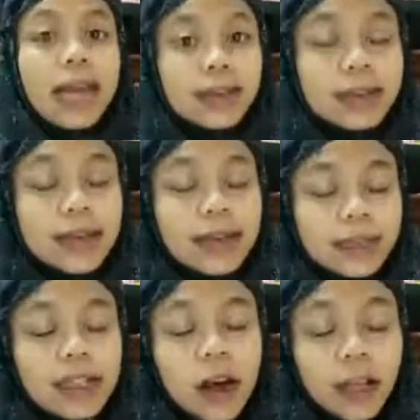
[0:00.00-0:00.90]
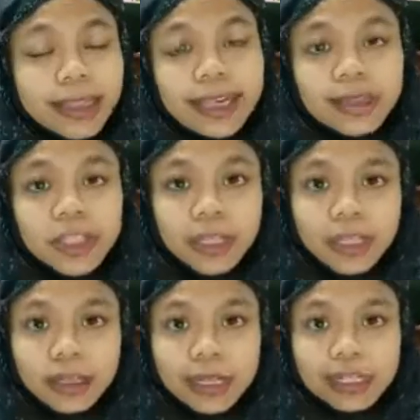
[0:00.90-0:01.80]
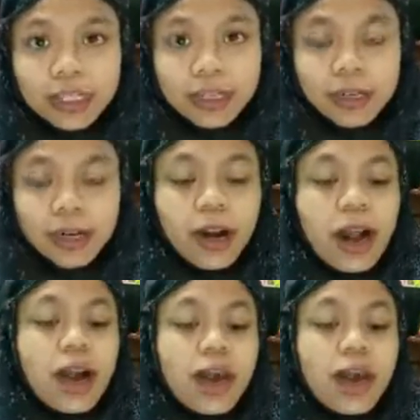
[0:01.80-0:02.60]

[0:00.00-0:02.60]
Old English literature